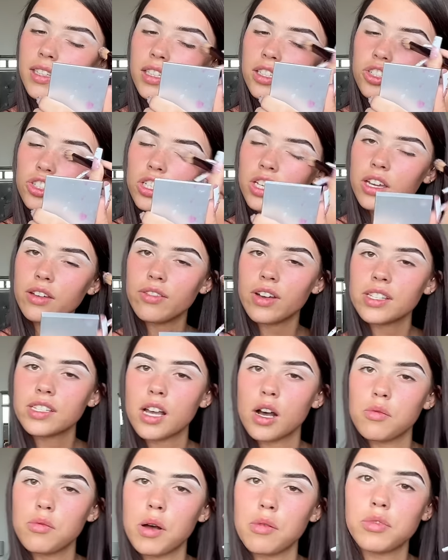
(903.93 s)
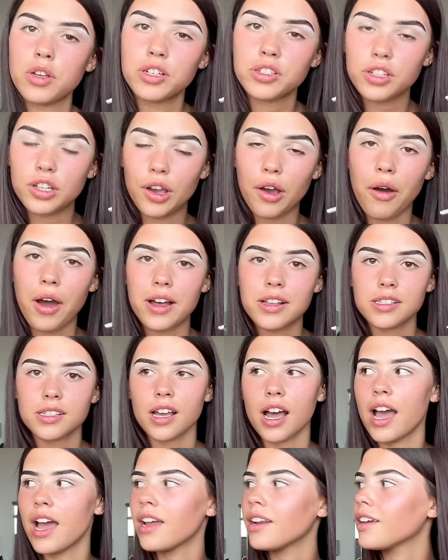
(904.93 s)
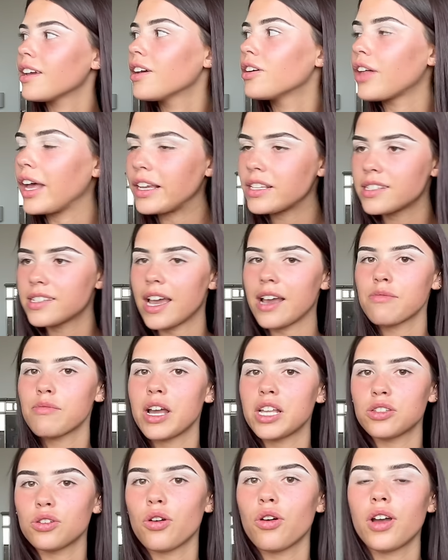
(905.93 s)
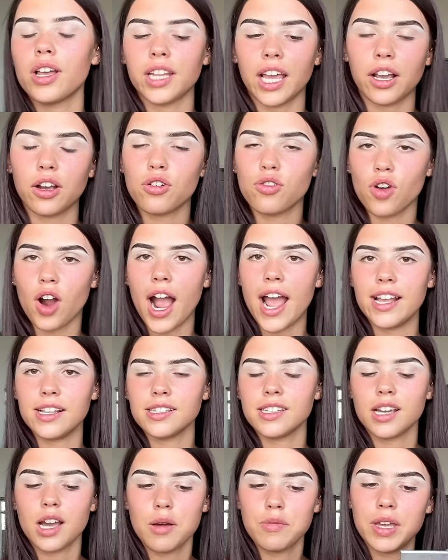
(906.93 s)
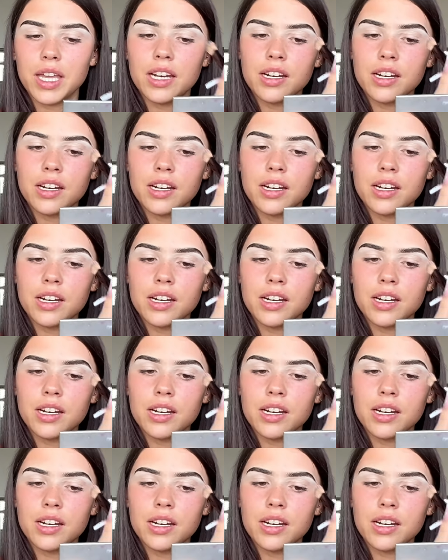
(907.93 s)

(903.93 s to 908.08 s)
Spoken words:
literally, if I tell Pablo to go outside, he'll, like, stay at my door and, like, cry to come in.